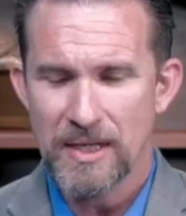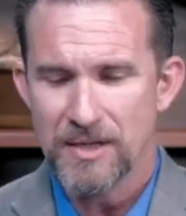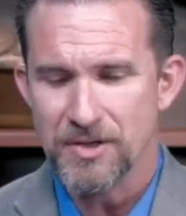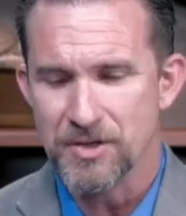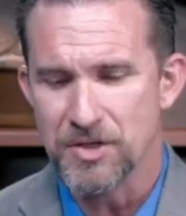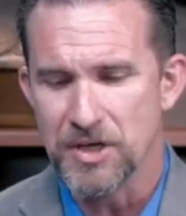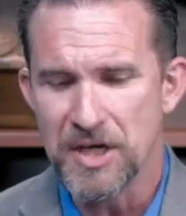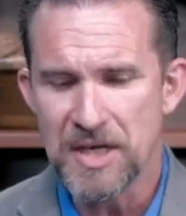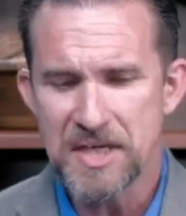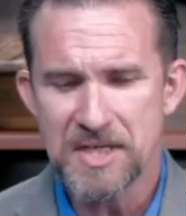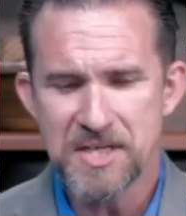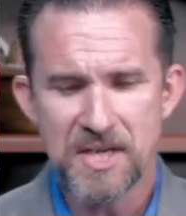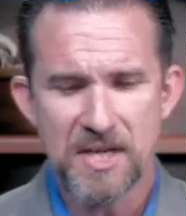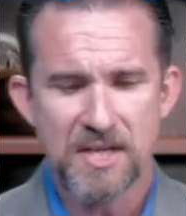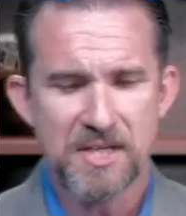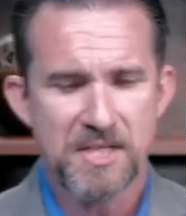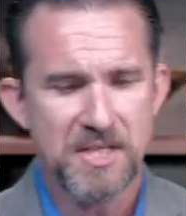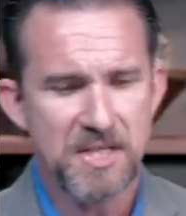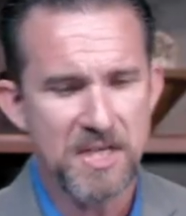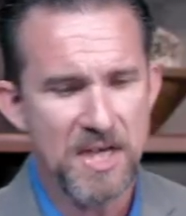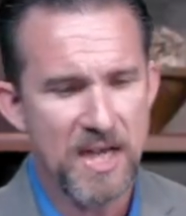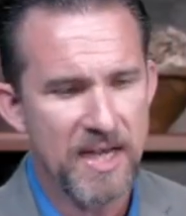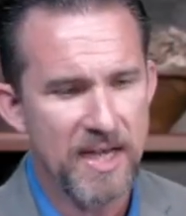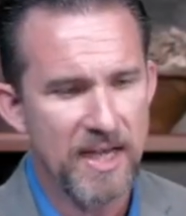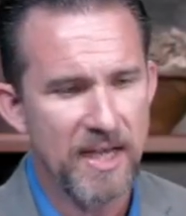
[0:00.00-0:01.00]
Jesus
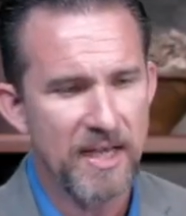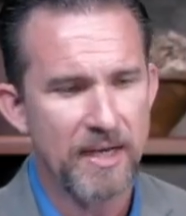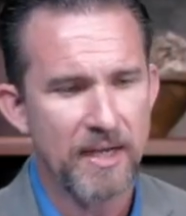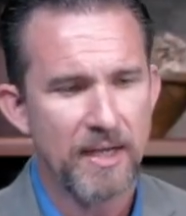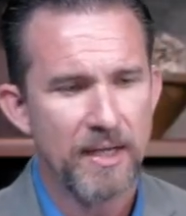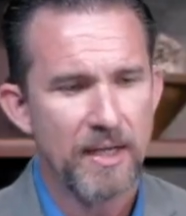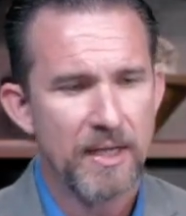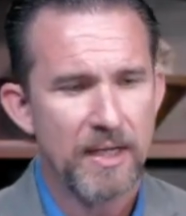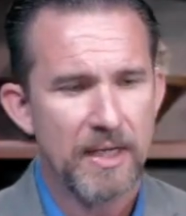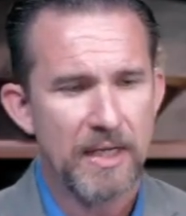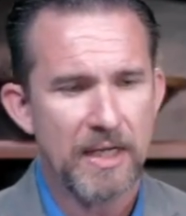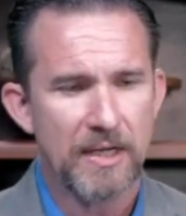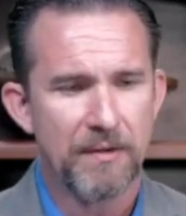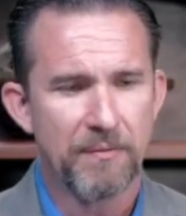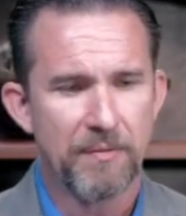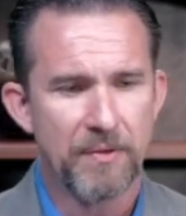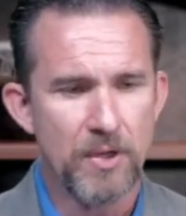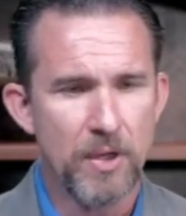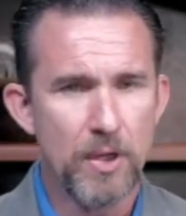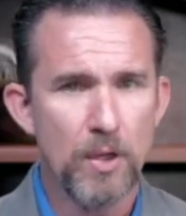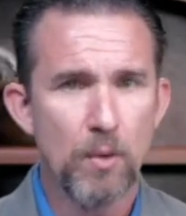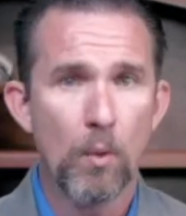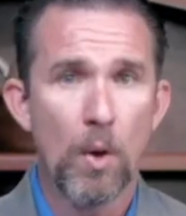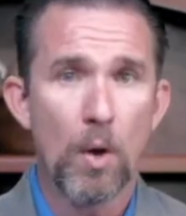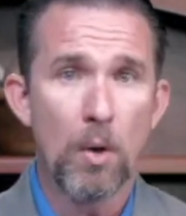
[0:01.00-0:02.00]
said, If
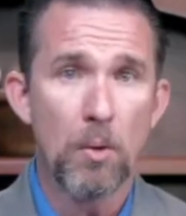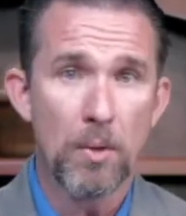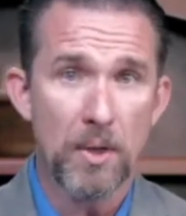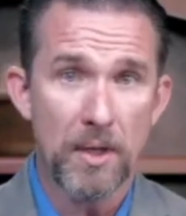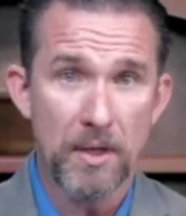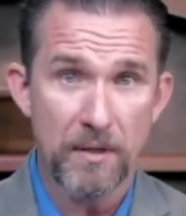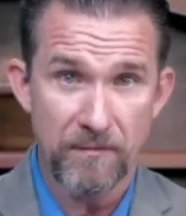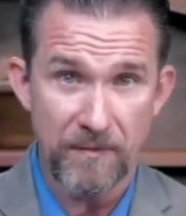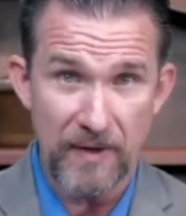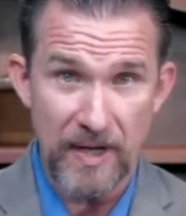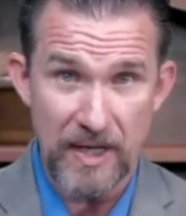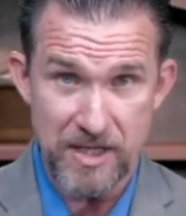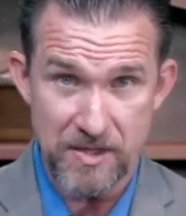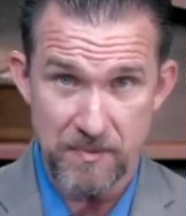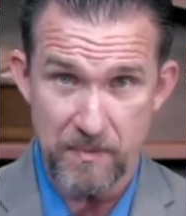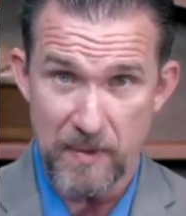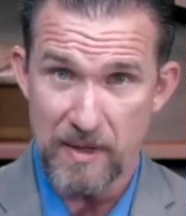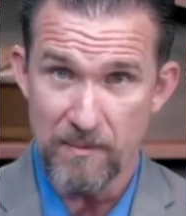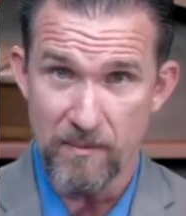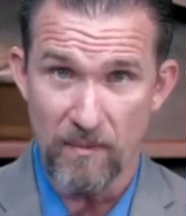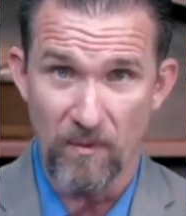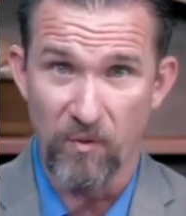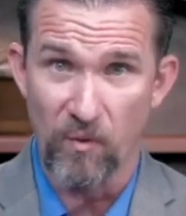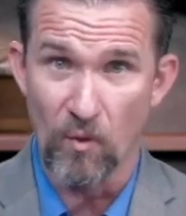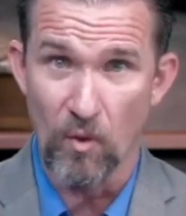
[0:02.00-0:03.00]
you won't confess
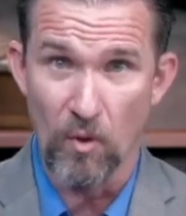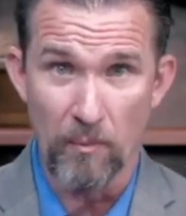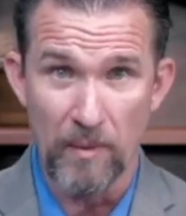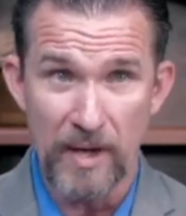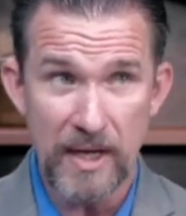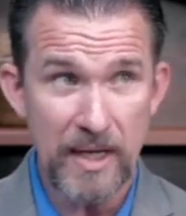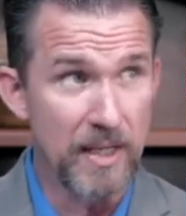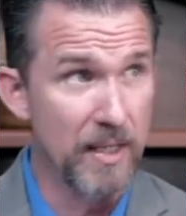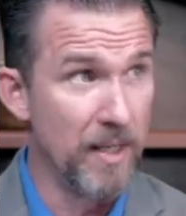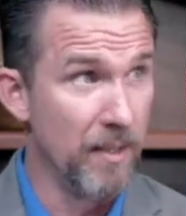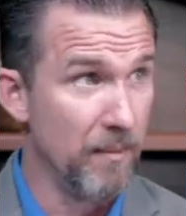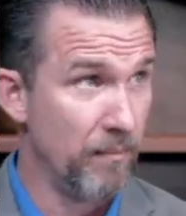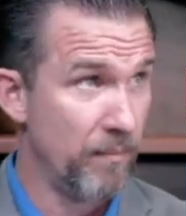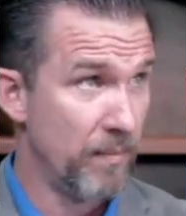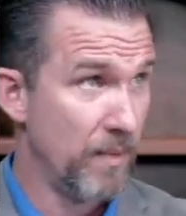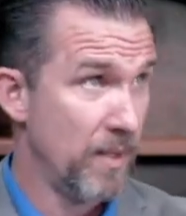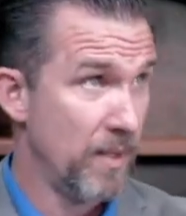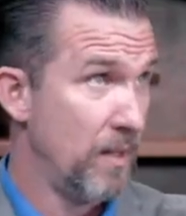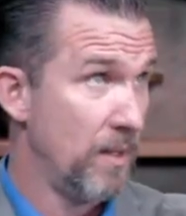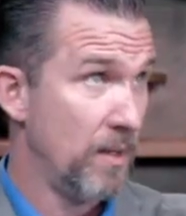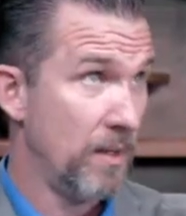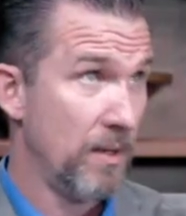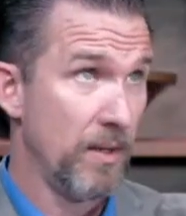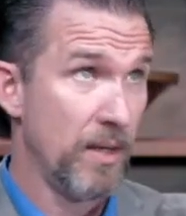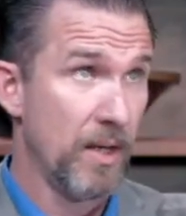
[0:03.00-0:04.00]
me before men,
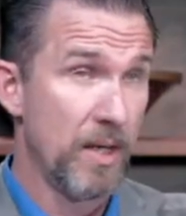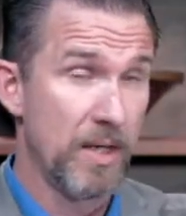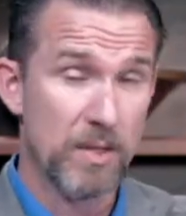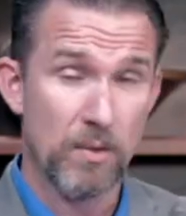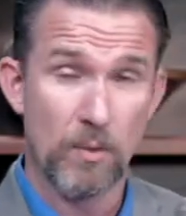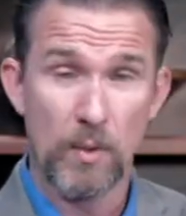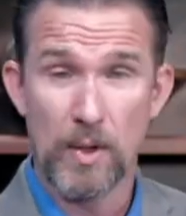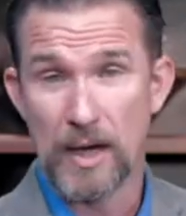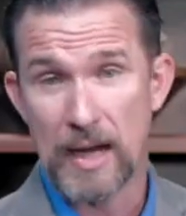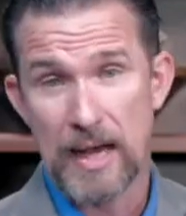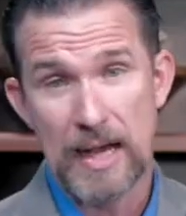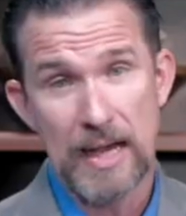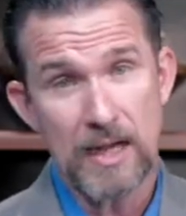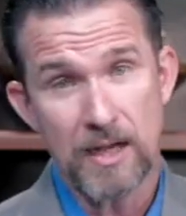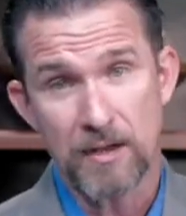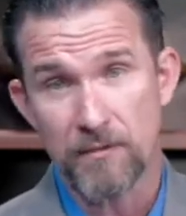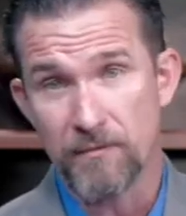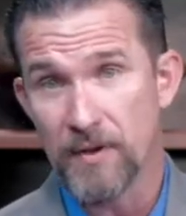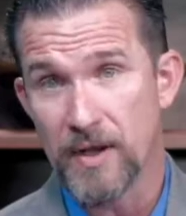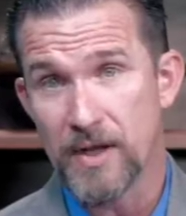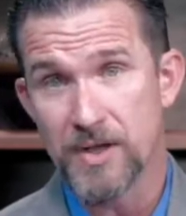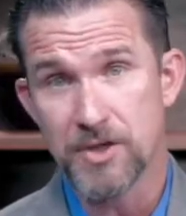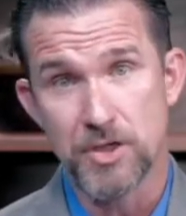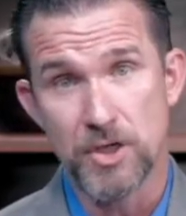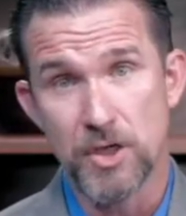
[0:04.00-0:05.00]
neither will I
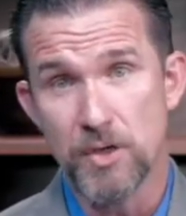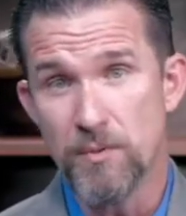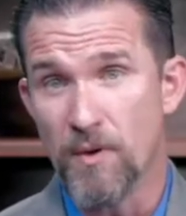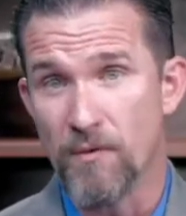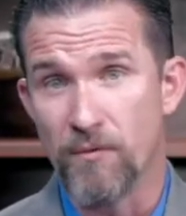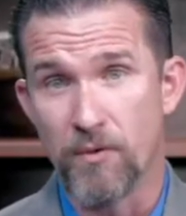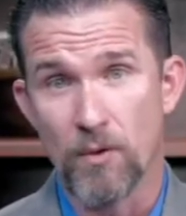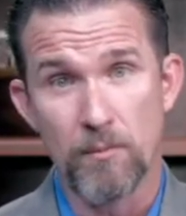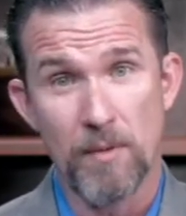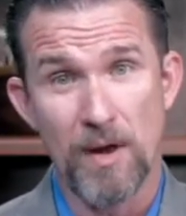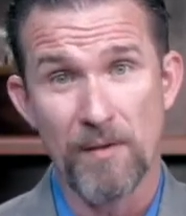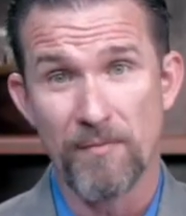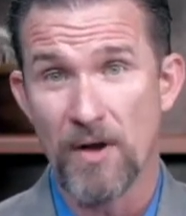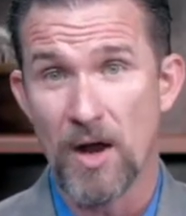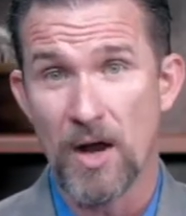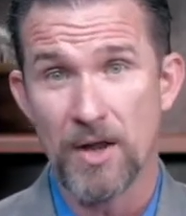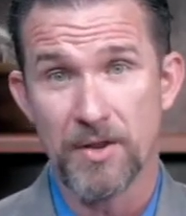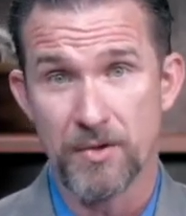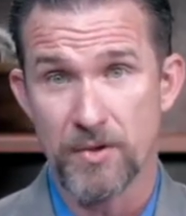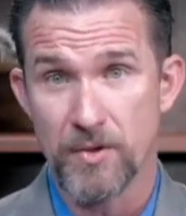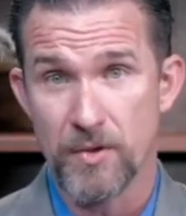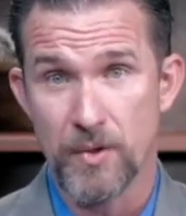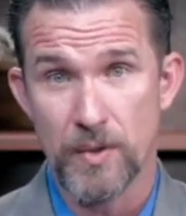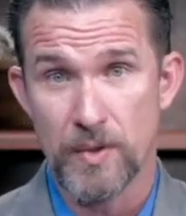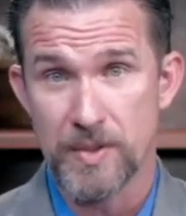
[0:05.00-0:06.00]
confess you before my
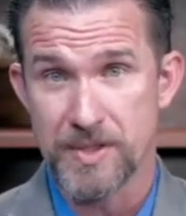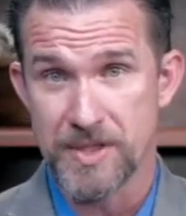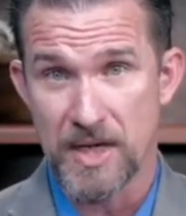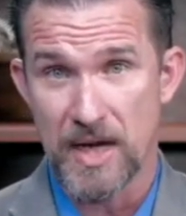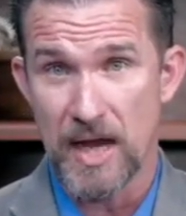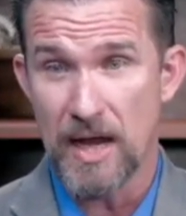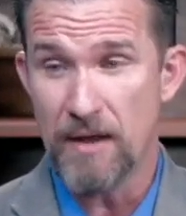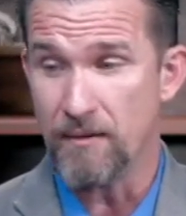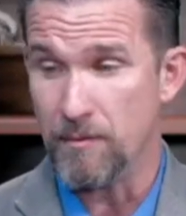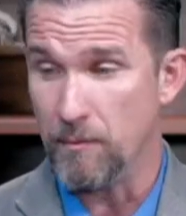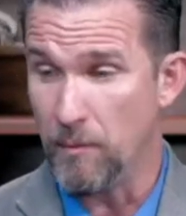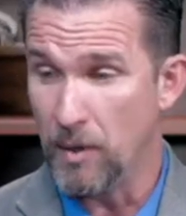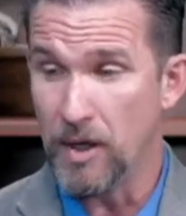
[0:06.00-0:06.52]
Father who is in heaven.